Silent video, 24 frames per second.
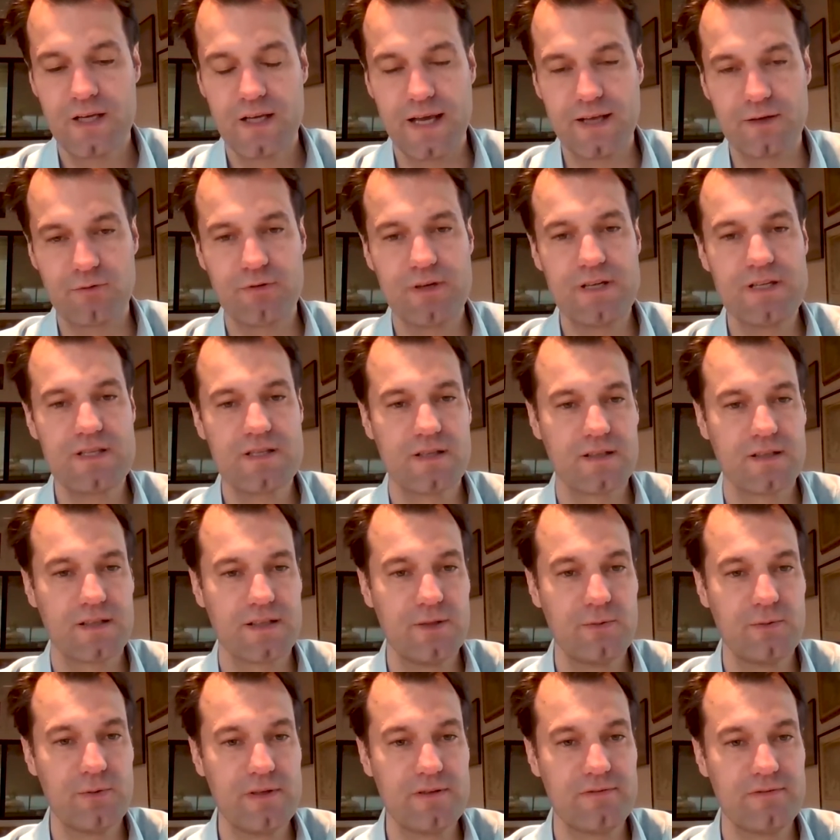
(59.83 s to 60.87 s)
And
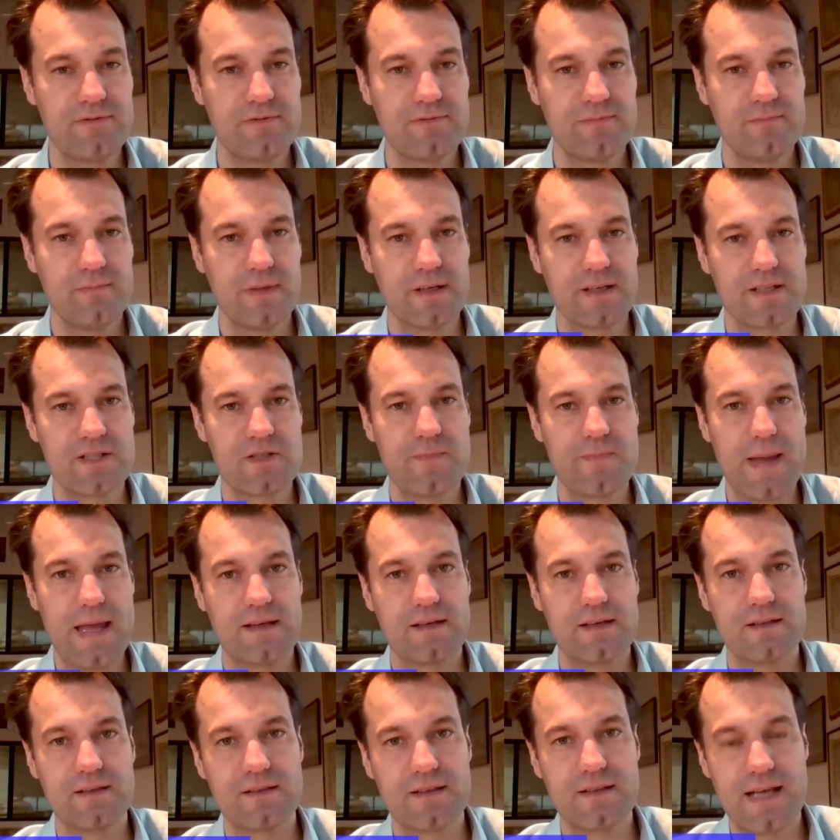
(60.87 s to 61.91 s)
recently, we've
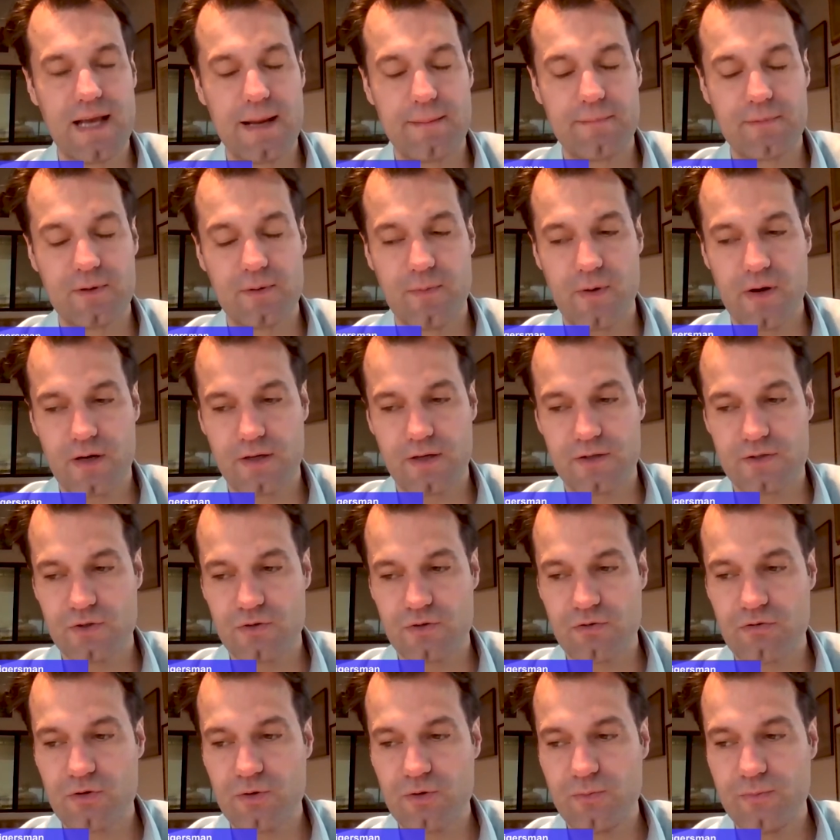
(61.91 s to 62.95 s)
expanded the capital markets
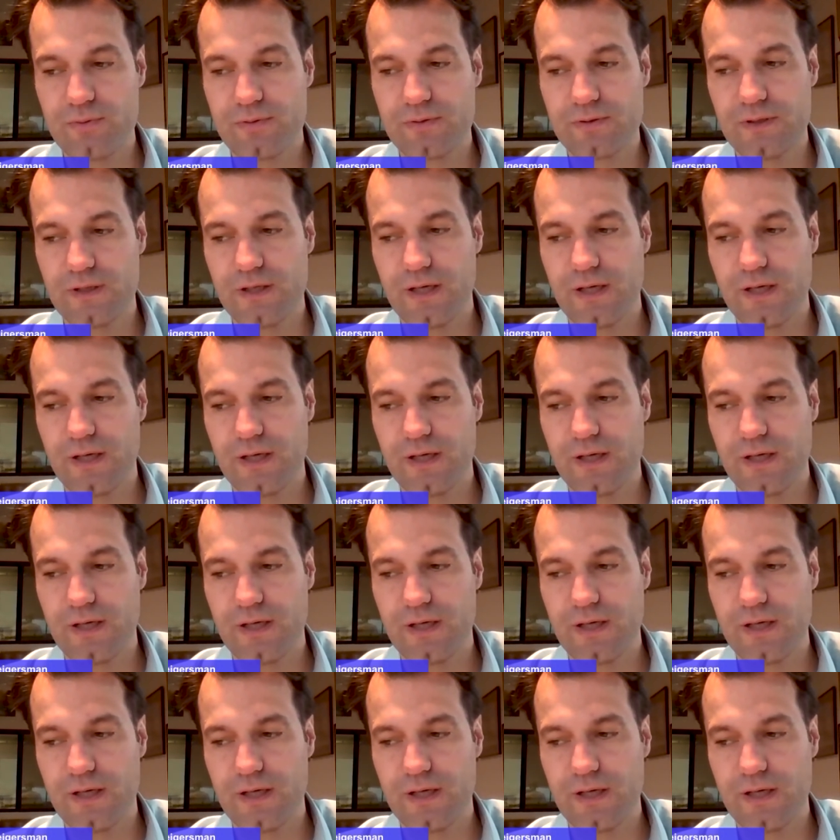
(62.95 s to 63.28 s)
group.